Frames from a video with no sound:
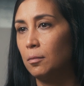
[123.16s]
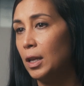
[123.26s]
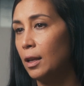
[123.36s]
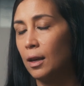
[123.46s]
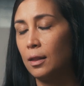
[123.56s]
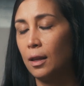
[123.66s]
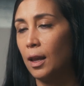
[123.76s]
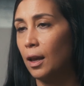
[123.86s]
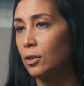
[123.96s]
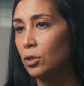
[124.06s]
meaning that they
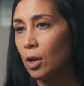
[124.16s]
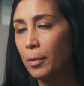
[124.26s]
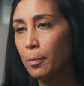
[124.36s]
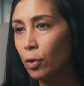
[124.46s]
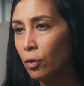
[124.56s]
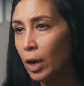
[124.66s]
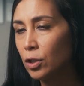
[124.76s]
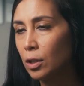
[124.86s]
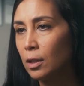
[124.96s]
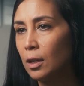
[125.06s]
can't stop the
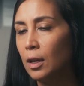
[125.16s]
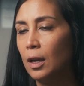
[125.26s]
progression,